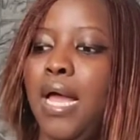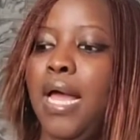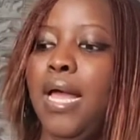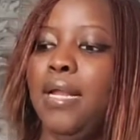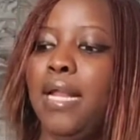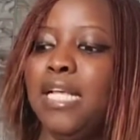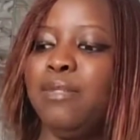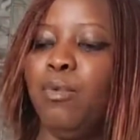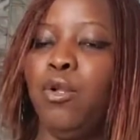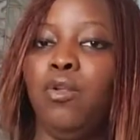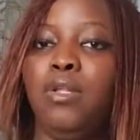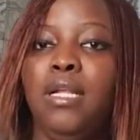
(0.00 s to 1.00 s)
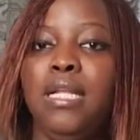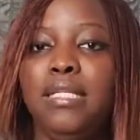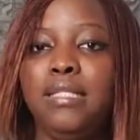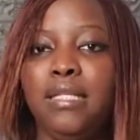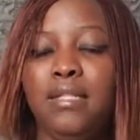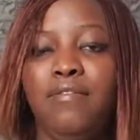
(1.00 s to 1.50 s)
And last but not the
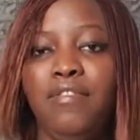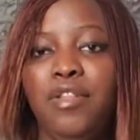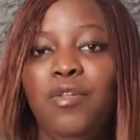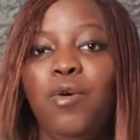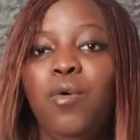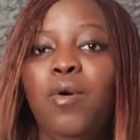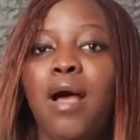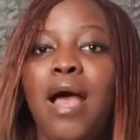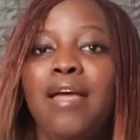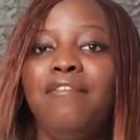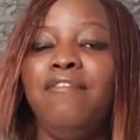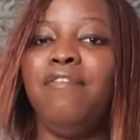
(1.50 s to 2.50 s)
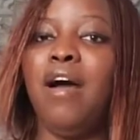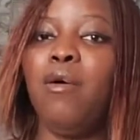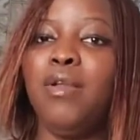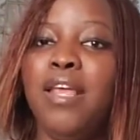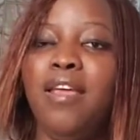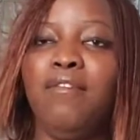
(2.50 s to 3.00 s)
least, in the video, I
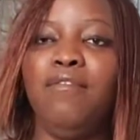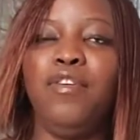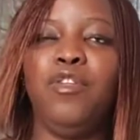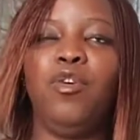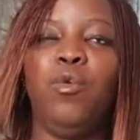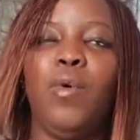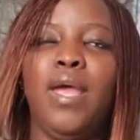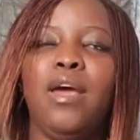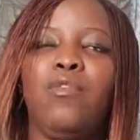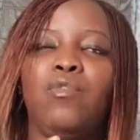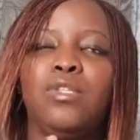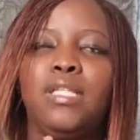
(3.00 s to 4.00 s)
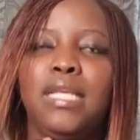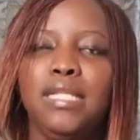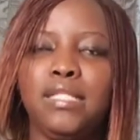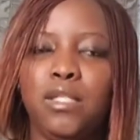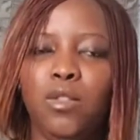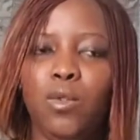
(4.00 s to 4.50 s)
found a video where Rosie
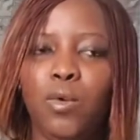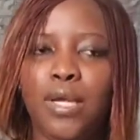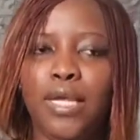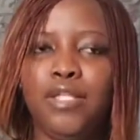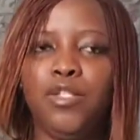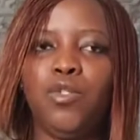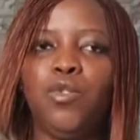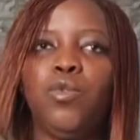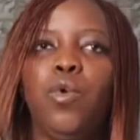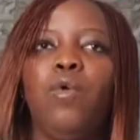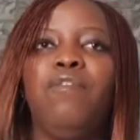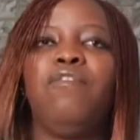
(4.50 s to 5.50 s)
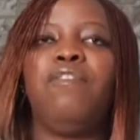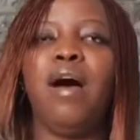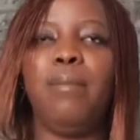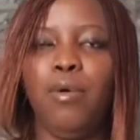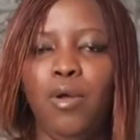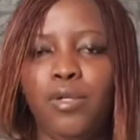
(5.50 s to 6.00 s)
is looking so
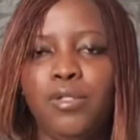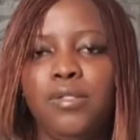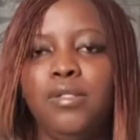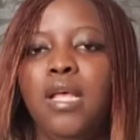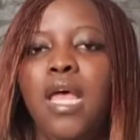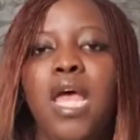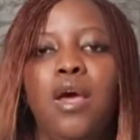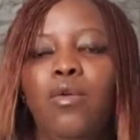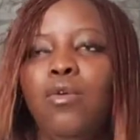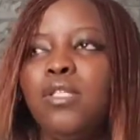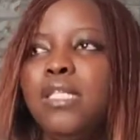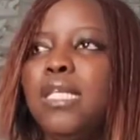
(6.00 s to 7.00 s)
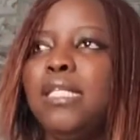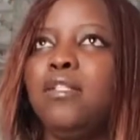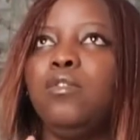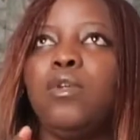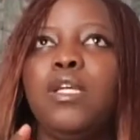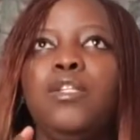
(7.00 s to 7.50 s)
fabulous. Rosie is
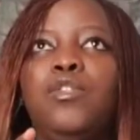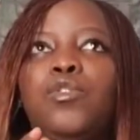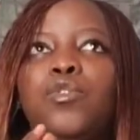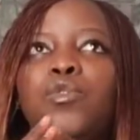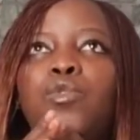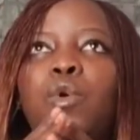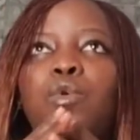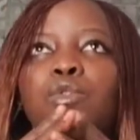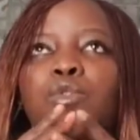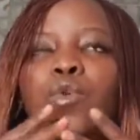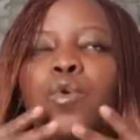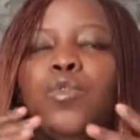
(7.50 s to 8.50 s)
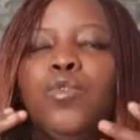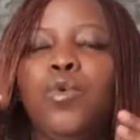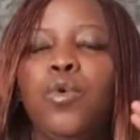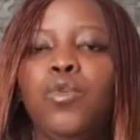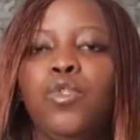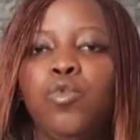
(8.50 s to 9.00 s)
looking so
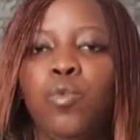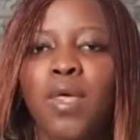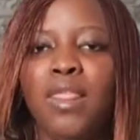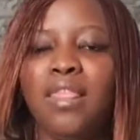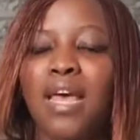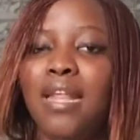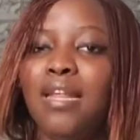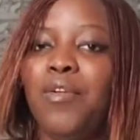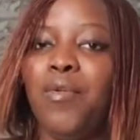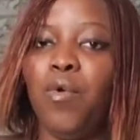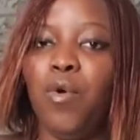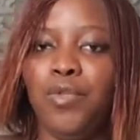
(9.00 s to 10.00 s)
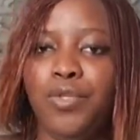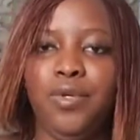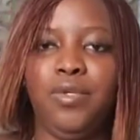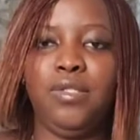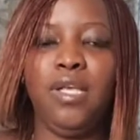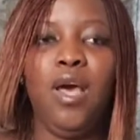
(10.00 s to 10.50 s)
sweet and then
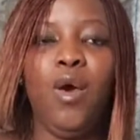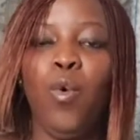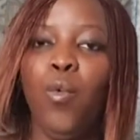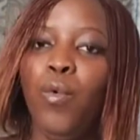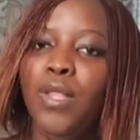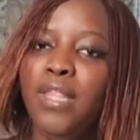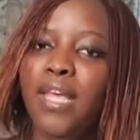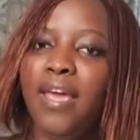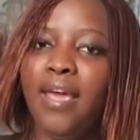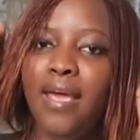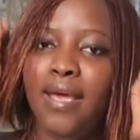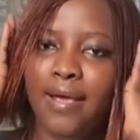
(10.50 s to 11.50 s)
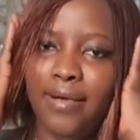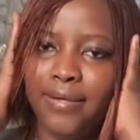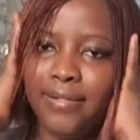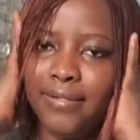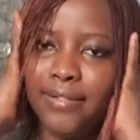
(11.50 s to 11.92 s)
gorgeous with the hair.